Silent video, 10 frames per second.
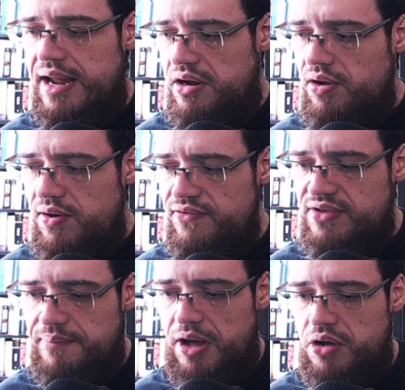I
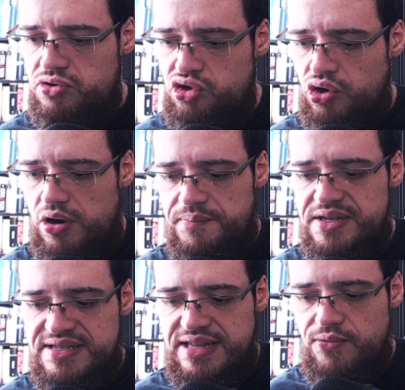loved about Trump
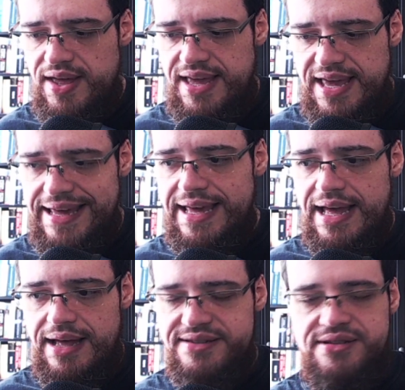is the way he
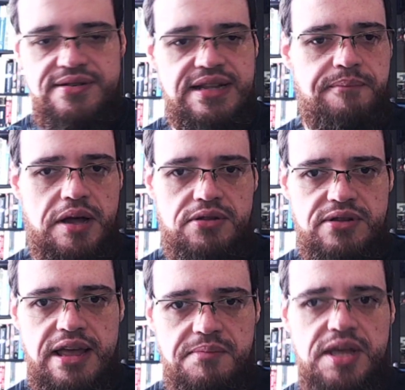answers about
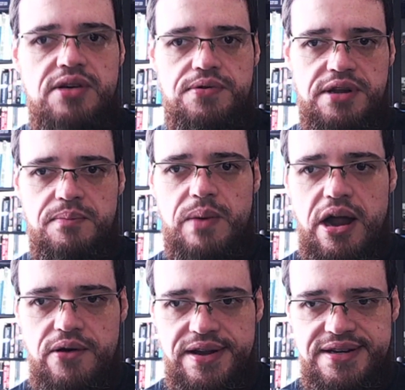Amy Coney
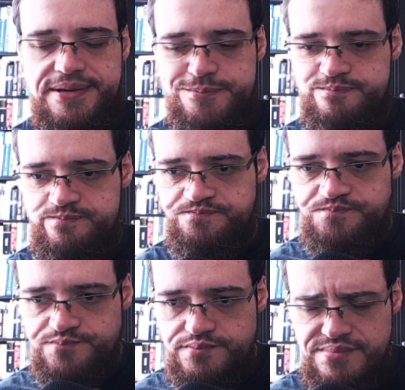Barrett
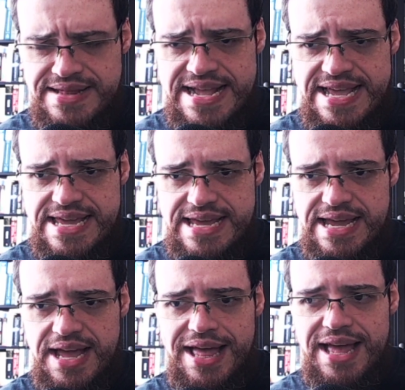
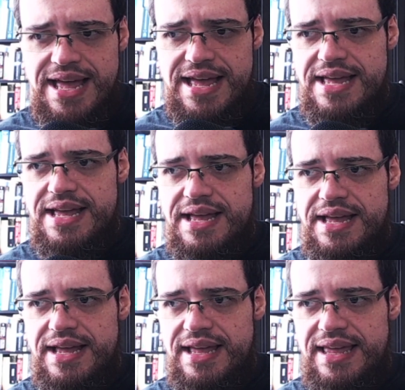he
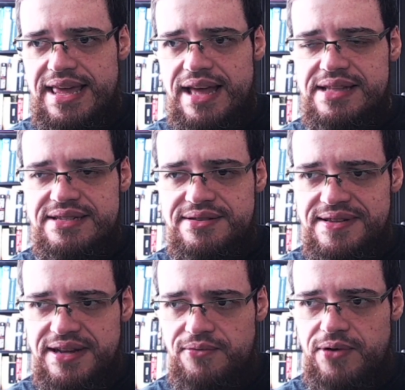he
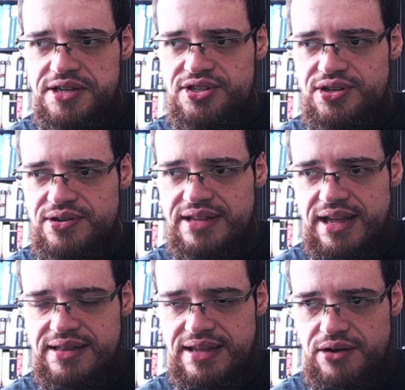answered the question
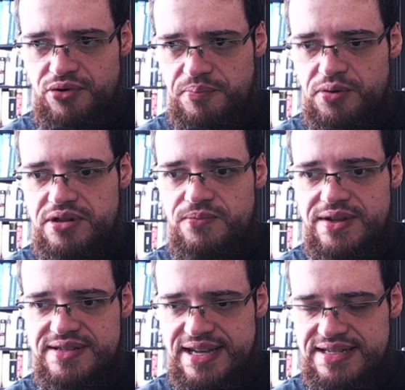that the reporter
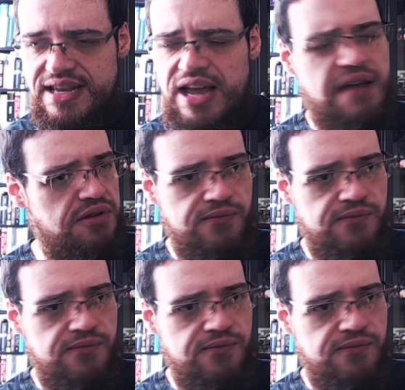was asking ah,